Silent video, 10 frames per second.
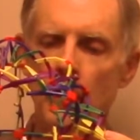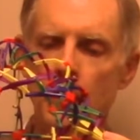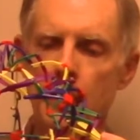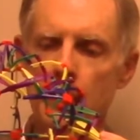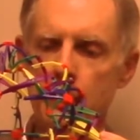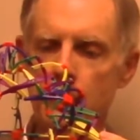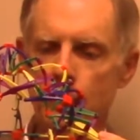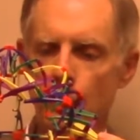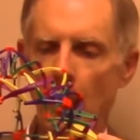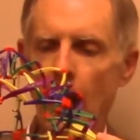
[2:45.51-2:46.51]
and then it's
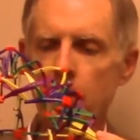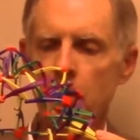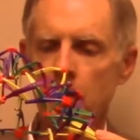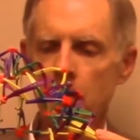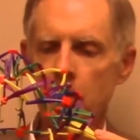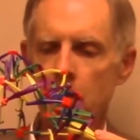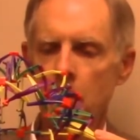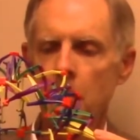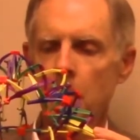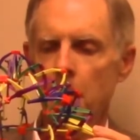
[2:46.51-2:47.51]
contracting
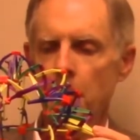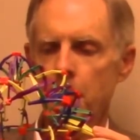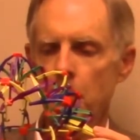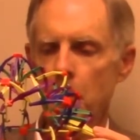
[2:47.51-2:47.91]
another